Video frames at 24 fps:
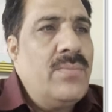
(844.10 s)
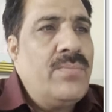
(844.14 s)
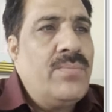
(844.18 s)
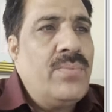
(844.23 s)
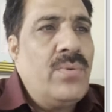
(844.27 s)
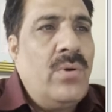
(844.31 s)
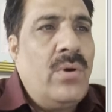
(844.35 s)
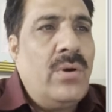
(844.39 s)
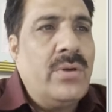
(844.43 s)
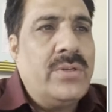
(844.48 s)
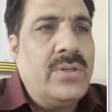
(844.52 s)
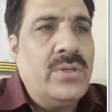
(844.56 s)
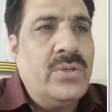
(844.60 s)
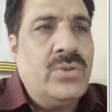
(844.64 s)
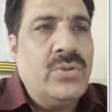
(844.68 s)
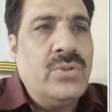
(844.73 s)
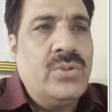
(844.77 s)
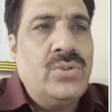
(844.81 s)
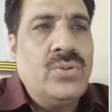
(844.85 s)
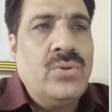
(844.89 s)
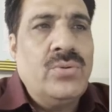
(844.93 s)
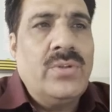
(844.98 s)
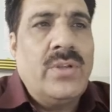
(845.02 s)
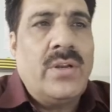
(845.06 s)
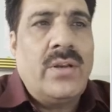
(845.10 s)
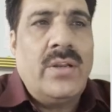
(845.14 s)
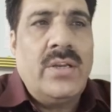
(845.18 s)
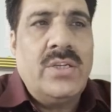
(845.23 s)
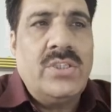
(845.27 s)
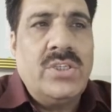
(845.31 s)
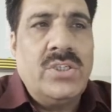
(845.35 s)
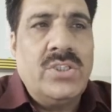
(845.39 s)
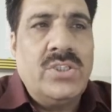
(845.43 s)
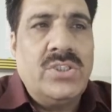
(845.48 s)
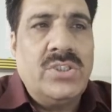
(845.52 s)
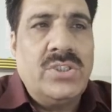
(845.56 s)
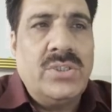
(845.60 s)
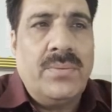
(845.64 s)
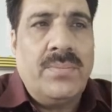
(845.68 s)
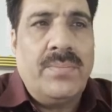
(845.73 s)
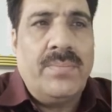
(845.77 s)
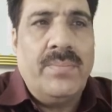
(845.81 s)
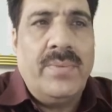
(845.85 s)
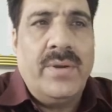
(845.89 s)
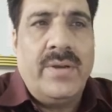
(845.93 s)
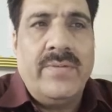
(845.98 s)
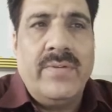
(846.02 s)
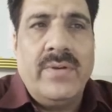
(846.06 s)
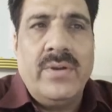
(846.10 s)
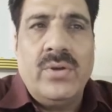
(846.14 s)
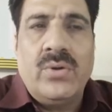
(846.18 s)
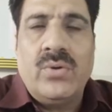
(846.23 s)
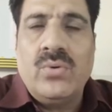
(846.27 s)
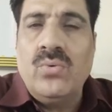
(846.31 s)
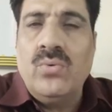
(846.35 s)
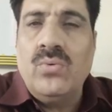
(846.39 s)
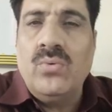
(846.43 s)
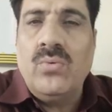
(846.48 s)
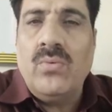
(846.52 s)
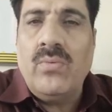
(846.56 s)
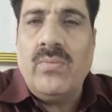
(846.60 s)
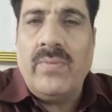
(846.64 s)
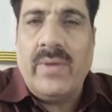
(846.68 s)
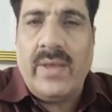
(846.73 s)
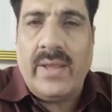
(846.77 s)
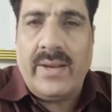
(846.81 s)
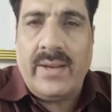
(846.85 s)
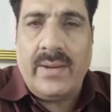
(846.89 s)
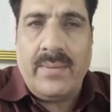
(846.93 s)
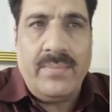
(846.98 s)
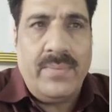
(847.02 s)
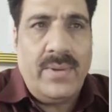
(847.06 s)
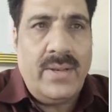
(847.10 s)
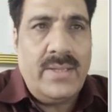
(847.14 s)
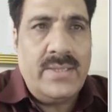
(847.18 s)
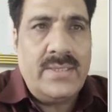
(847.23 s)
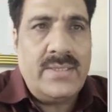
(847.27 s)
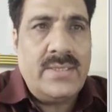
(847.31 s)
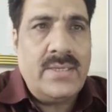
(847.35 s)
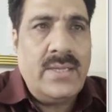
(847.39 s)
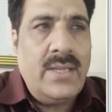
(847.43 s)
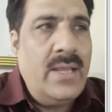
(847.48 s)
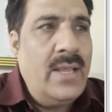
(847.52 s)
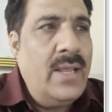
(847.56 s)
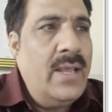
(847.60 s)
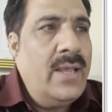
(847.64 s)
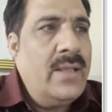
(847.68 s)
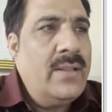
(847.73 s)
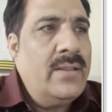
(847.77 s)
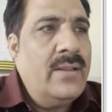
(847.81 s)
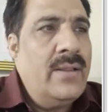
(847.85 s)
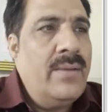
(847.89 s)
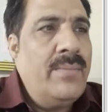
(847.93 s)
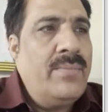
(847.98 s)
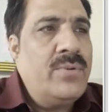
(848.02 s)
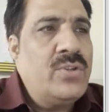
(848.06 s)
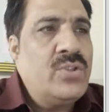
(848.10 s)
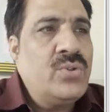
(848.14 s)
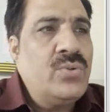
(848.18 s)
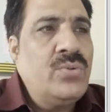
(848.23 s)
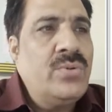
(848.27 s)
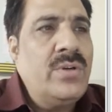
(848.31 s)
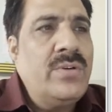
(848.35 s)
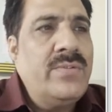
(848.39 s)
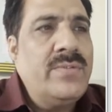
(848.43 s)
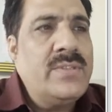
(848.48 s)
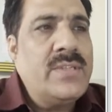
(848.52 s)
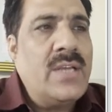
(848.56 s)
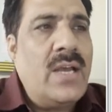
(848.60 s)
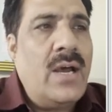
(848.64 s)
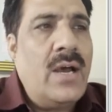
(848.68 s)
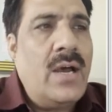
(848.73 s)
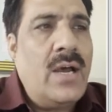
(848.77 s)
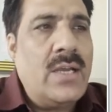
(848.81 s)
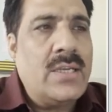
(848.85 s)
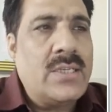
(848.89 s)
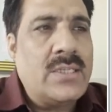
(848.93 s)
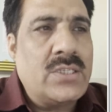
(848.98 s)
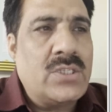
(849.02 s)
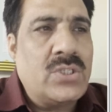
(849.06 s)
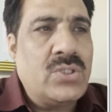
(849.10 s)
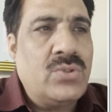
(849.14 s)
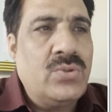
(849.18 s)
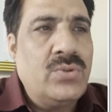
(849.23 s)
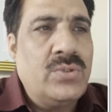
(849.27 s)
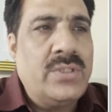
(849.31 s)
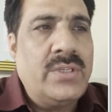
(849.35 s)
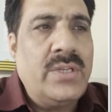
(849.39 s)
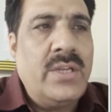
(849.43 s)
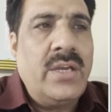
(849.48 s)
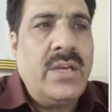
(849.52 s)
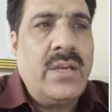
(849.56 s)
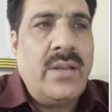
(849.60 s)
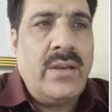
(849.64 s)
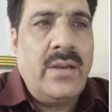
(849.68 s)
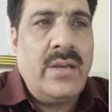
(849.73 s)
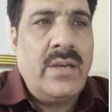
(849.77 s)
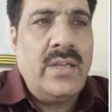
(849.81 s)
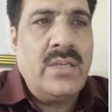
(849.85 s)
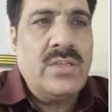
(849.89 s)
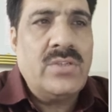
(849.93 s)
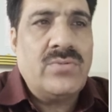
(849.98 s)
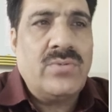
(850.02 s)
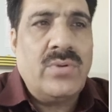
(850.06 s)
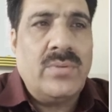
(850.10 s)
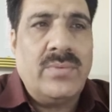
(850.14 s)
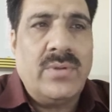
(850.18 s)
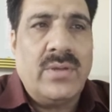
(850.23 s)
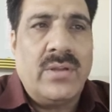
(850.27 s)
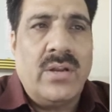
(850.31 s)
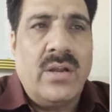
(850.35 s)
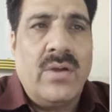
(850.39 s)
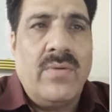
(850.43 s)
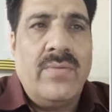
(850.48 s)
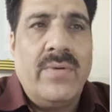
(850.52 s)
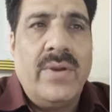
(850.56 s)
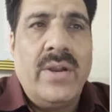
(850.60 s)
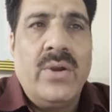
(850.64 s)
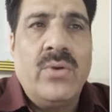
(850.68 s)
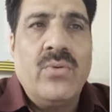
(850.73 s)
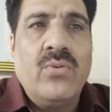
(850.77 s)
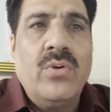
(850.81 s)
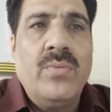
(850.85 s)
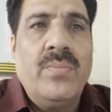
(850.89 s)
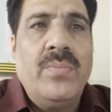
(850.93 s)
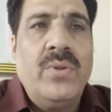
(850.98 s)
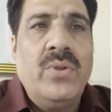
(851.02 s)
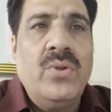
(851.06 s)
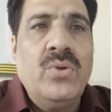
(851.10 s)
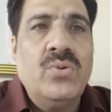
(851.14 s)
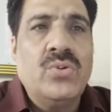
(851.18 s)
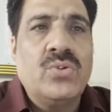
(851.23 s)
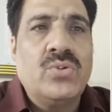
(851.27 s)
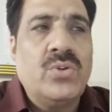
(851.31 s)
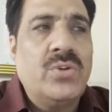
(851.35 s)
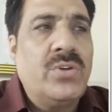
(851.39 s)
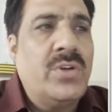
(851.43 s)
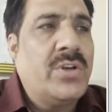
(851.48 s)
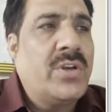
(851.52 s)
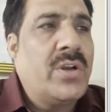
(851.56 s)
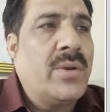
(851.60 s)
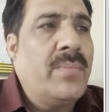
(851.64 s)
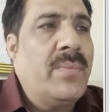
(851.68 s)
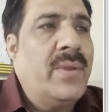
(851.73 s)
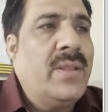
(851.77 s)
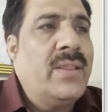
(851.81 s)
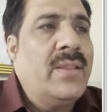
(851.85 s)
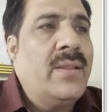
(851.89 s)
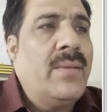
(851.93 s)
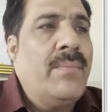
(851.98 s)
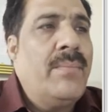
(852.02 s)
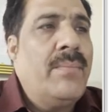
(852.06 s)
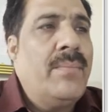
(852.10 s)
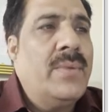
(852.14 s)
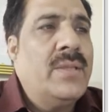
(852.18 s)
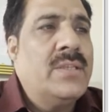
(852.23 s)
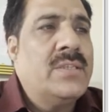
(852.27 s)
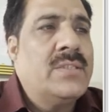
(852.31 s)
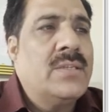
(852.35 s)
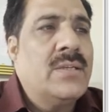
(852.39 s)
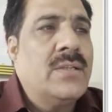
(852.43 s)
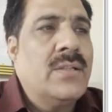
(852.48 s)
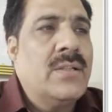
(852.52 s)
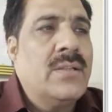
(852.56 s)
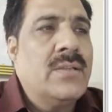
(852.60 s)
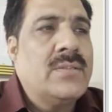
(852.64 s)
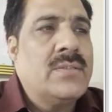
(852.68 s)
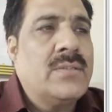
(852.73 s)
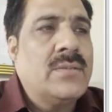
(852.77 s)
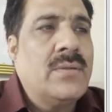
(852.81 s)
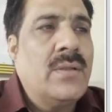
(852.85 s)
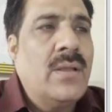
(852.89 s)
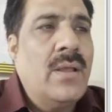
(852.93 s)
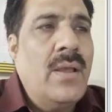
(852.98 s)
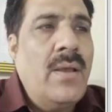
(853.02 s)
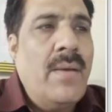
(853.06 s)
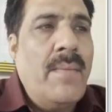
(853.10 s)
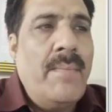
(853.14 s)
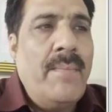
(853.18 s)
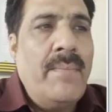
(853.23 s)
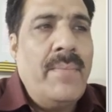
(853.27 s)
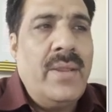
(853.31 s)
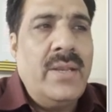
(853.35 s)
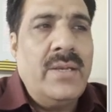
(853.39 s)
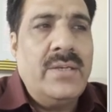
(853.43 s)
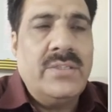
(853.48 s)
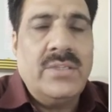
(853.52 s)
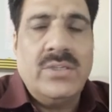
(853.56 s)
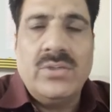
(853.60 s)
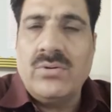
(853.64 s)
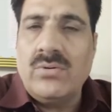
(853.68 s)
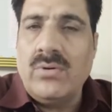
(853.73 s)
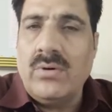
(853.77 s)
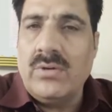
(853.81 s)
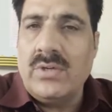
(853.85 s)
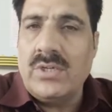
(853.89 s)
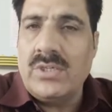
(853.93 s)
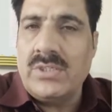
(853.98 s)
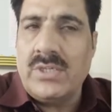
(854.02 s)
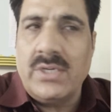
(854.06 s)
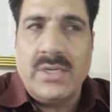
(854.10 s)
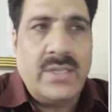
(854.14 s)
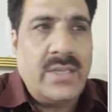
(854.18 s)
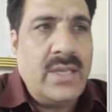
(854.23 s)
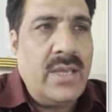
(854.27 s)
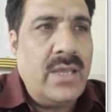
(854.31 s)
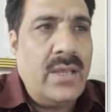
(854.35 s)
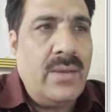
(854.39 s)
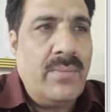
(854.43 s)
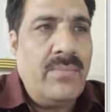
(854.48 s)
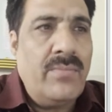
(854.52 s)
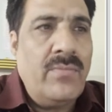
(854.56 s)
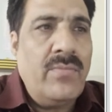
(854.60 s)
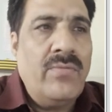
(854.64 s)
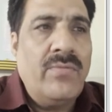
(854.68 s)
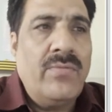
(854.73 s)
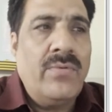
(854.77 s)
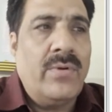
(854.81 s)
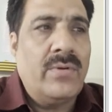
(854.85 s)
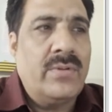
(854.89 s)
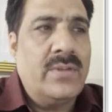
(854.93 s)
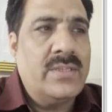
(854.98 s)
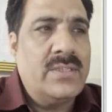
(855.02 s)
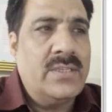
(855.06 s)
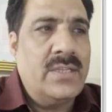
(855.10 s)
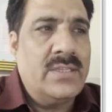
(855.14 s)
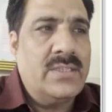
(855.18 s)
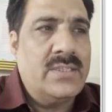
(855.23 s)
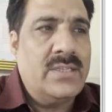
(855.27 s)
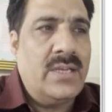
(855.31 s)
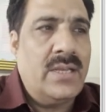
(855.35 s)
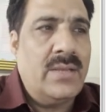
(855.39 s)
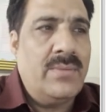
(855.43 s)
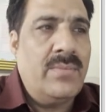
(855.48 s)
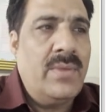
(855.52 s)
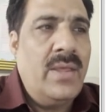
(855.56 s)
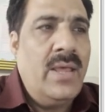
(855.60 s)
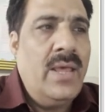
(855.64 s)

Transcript: plotted to show the relationship between 2 variables. The student was asked to take readings from the graph that could be used to determine the Mitchell-Menton constant Km for this enzyme.